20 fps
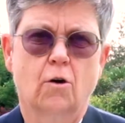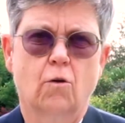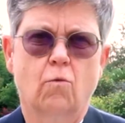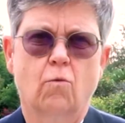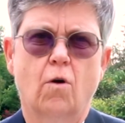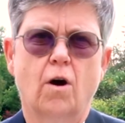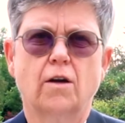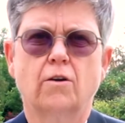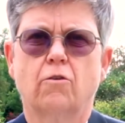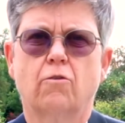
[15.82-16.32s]

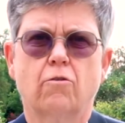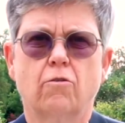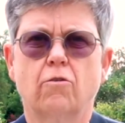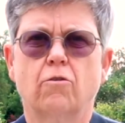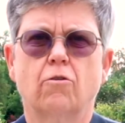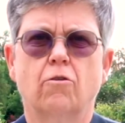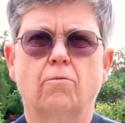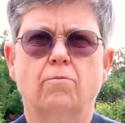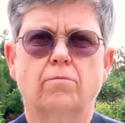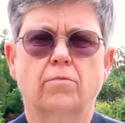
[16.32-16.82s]
One
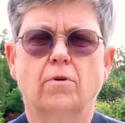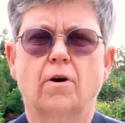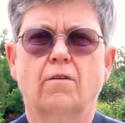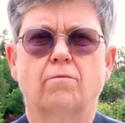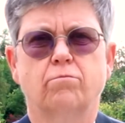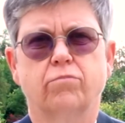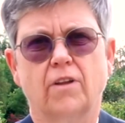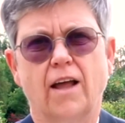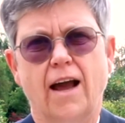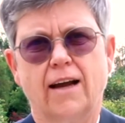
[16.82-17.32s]
group
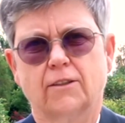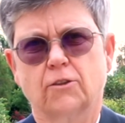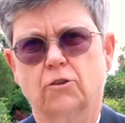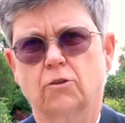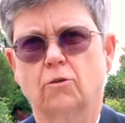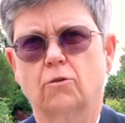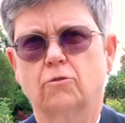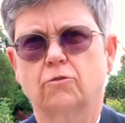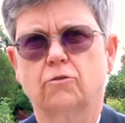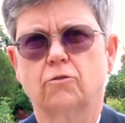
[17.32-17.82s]
of black
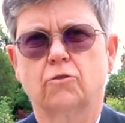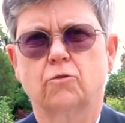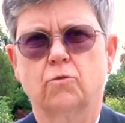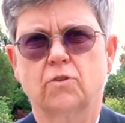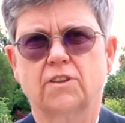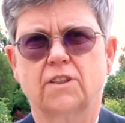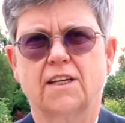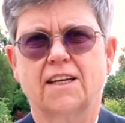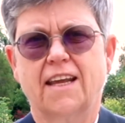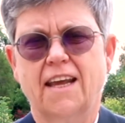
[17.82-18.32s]
soldiers
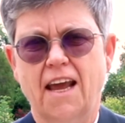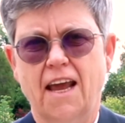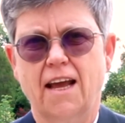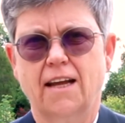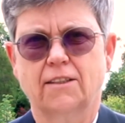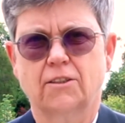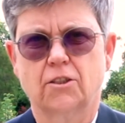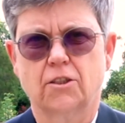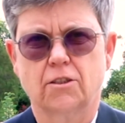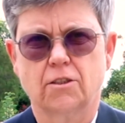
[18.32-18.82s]
was in
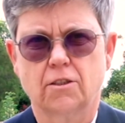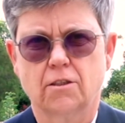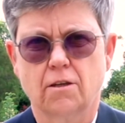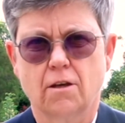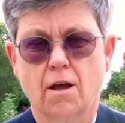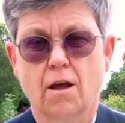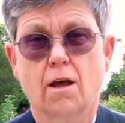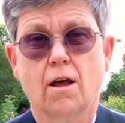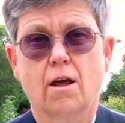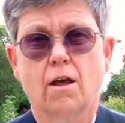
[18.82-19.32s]
Kansas.
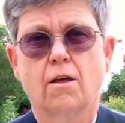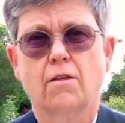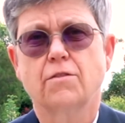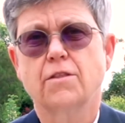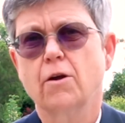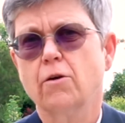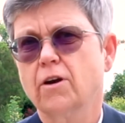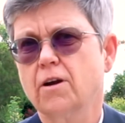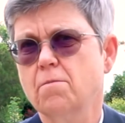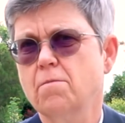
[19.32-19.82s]

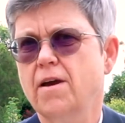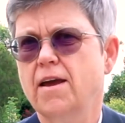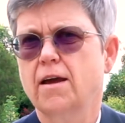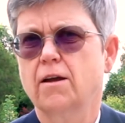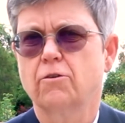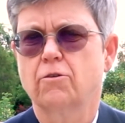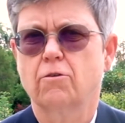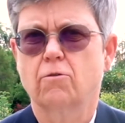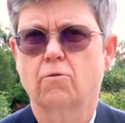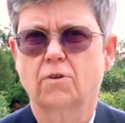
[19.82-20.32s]
Their
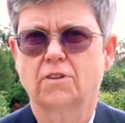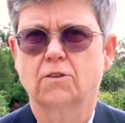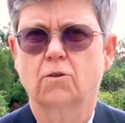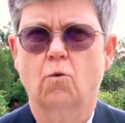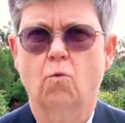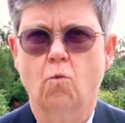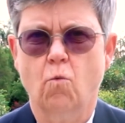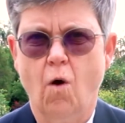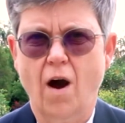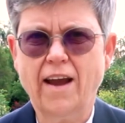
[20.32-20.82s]
commander was a
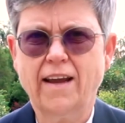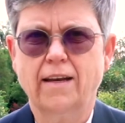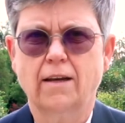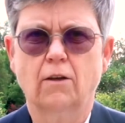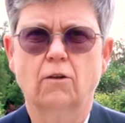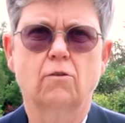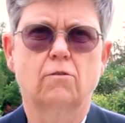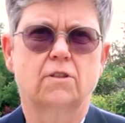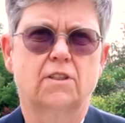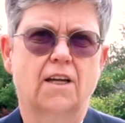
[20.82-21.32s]
white
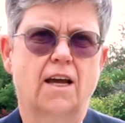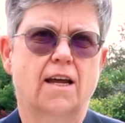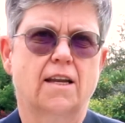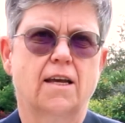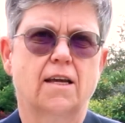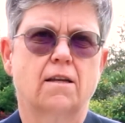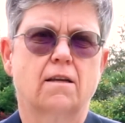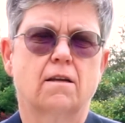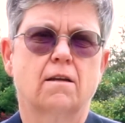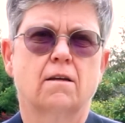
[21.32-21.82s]

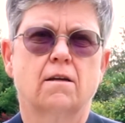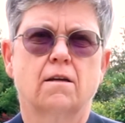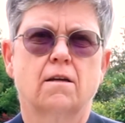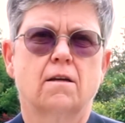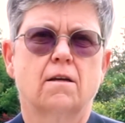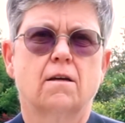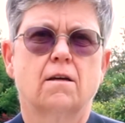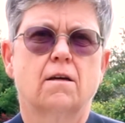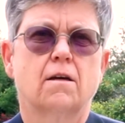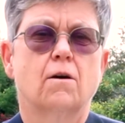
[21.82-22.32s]
lieutenant,
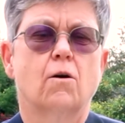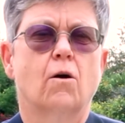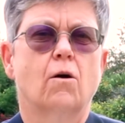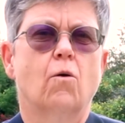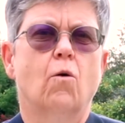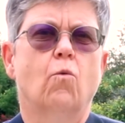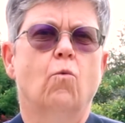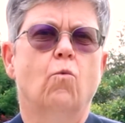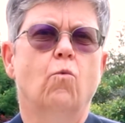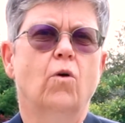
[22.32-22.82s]

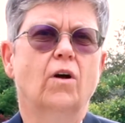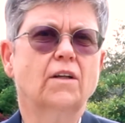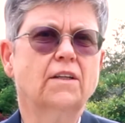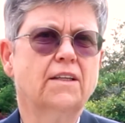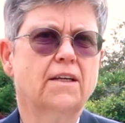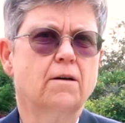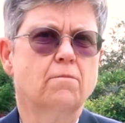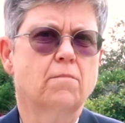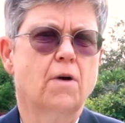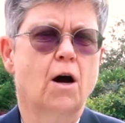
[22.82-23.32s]

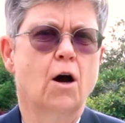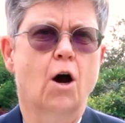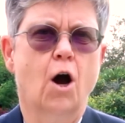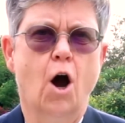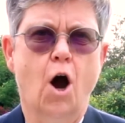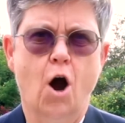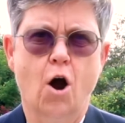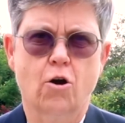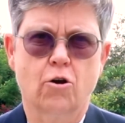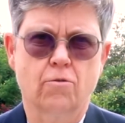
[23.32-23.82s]
William
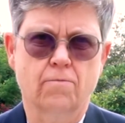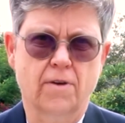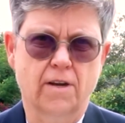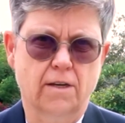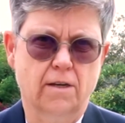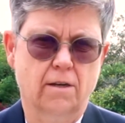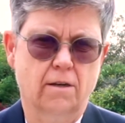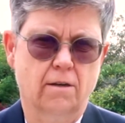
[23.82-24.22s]
Harmon.